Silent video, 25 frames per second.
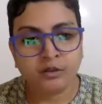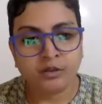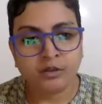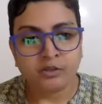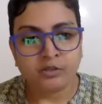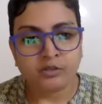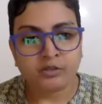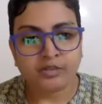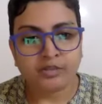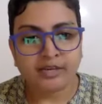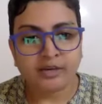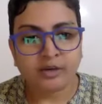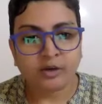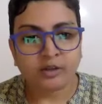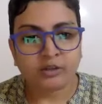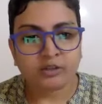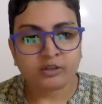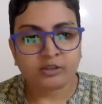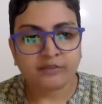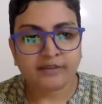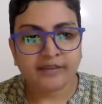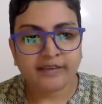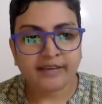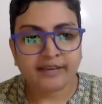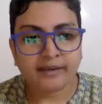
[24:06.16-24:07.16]
so there are
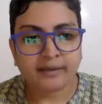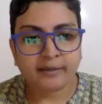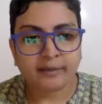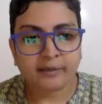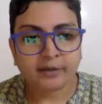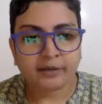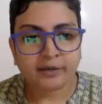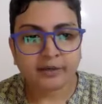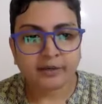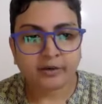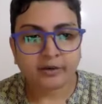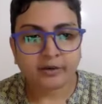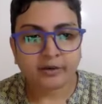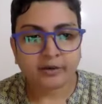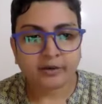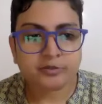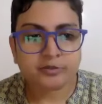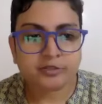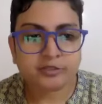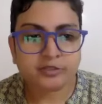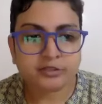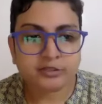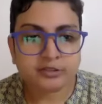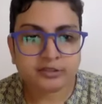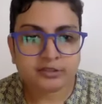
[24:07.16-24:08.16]
lots of antibiotic
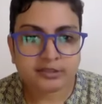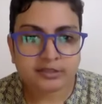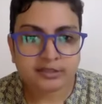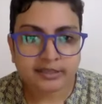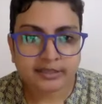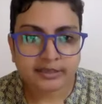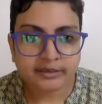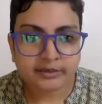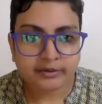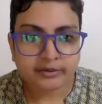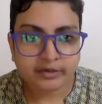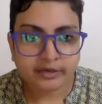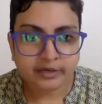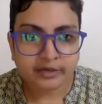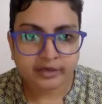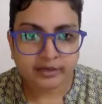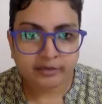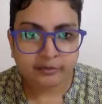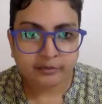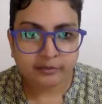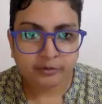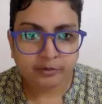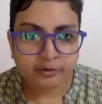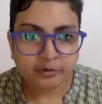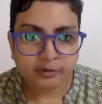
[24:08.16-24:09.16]
options that you can
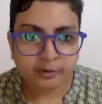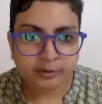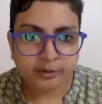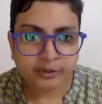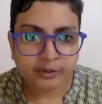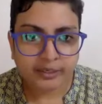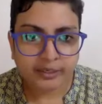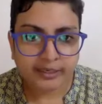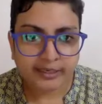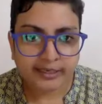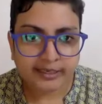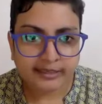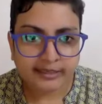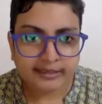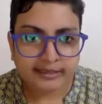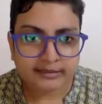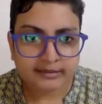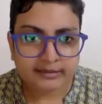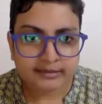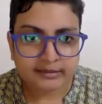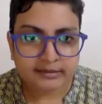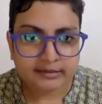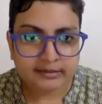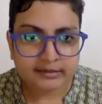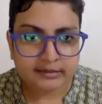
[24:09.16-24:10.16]
give to community
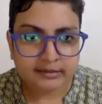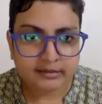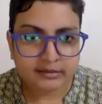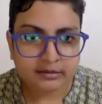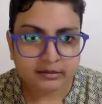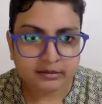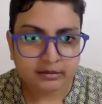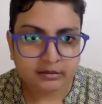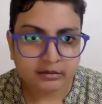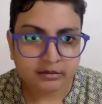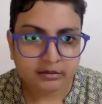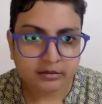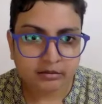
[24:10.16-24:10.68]
cats.